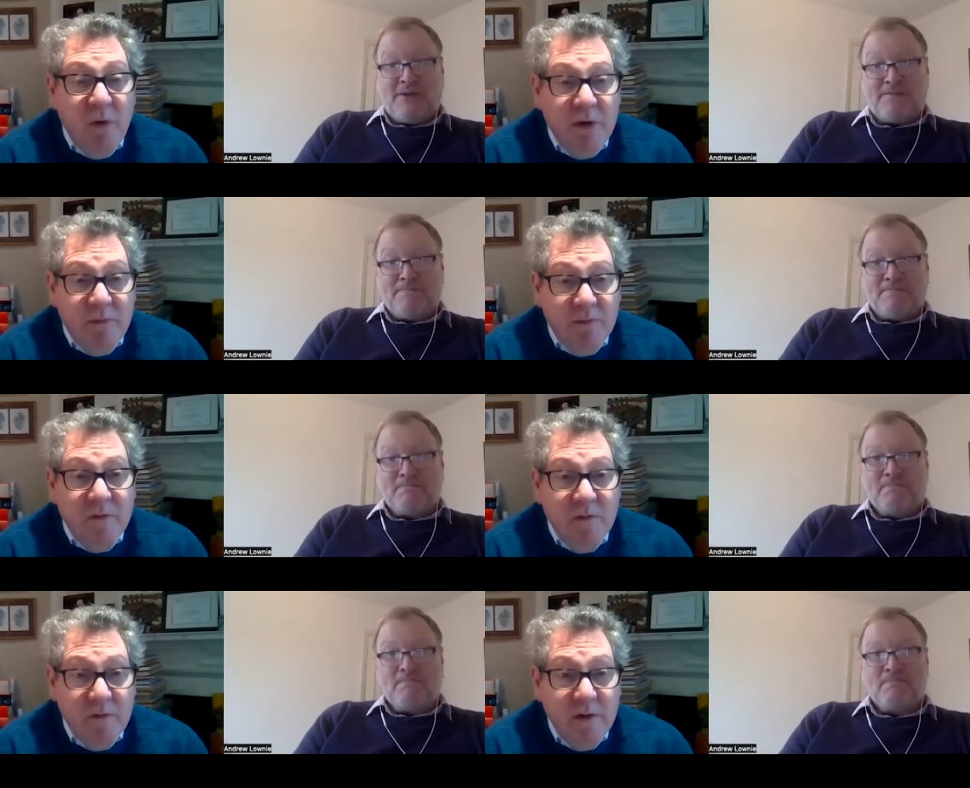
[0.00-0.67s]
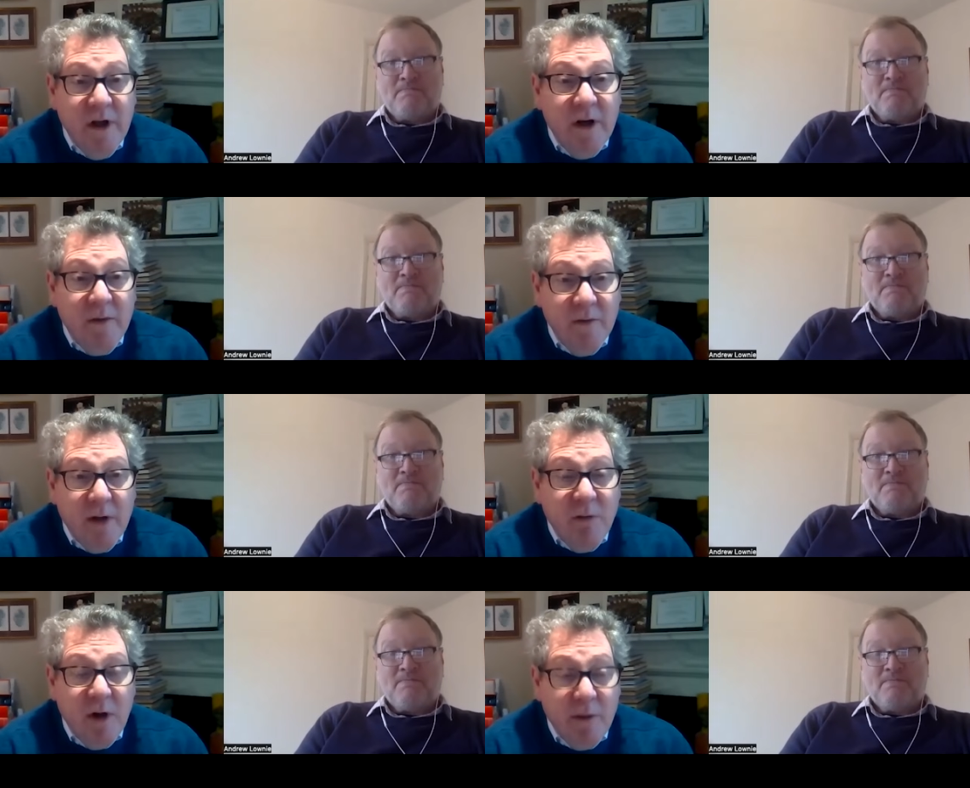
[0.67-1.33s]
Speaker 1: right. We, yeah.
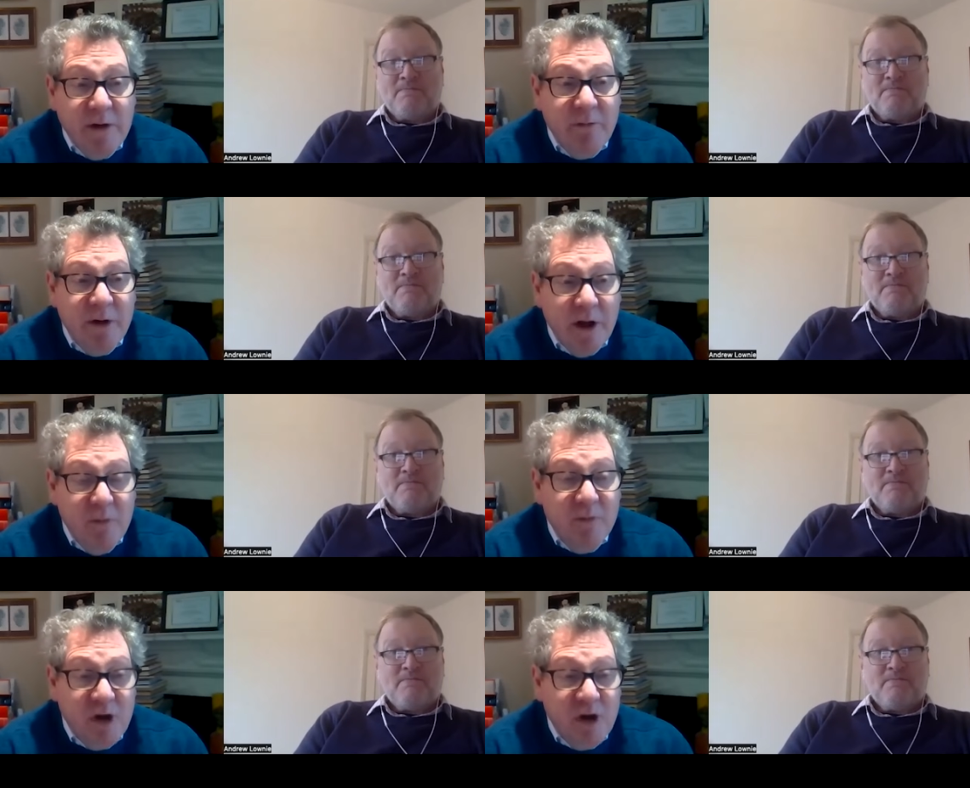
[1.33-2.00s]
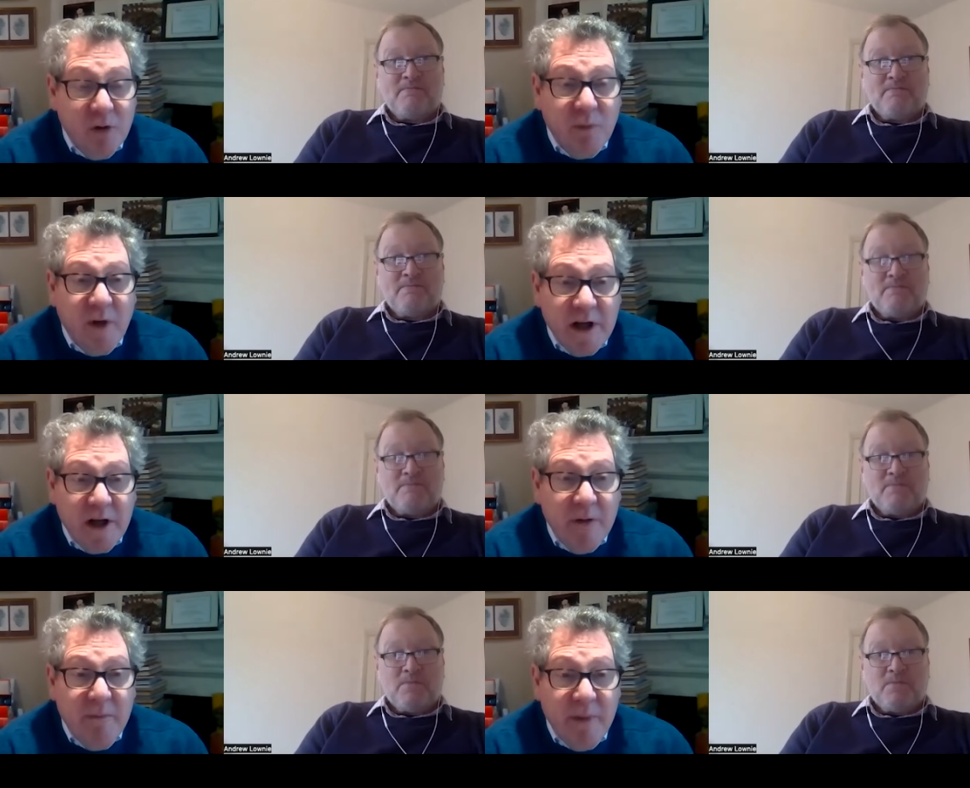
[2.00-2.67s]
Well, I mean, we hope Gerald might
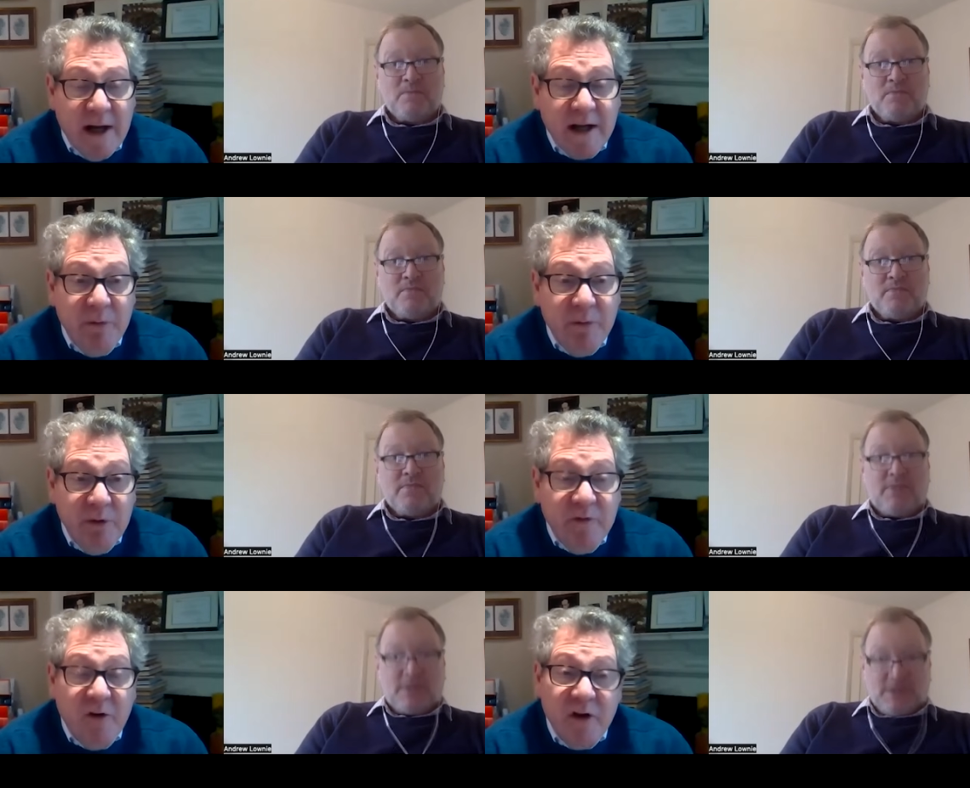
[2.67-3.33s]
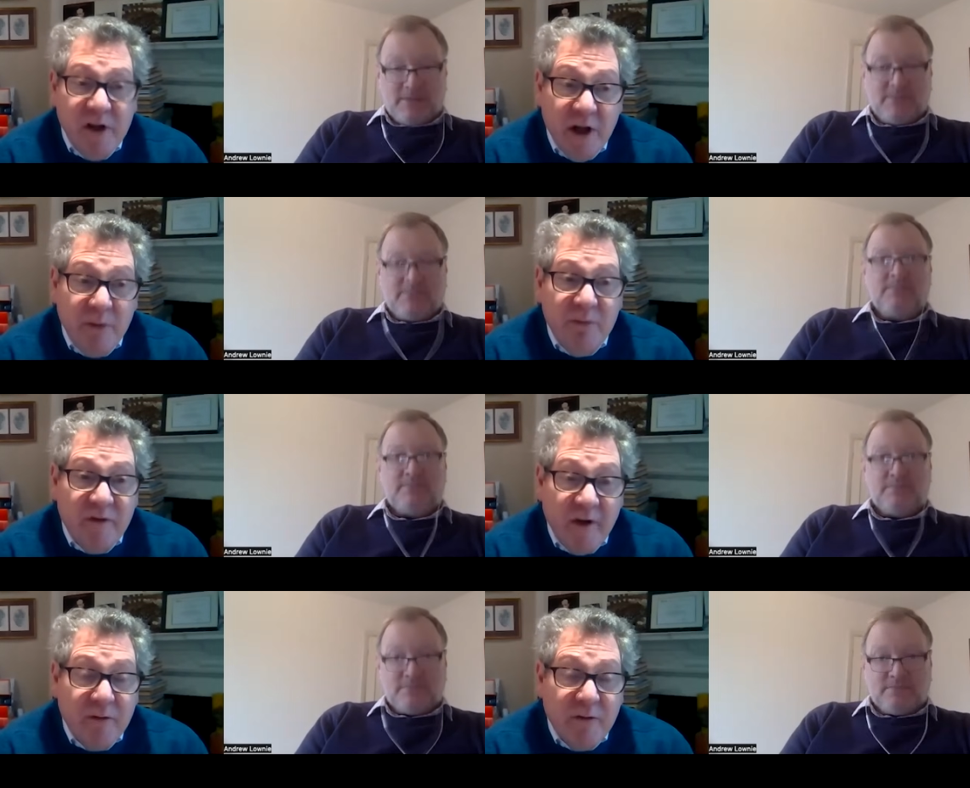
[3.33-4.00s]
come back. I mean, we've got a number of other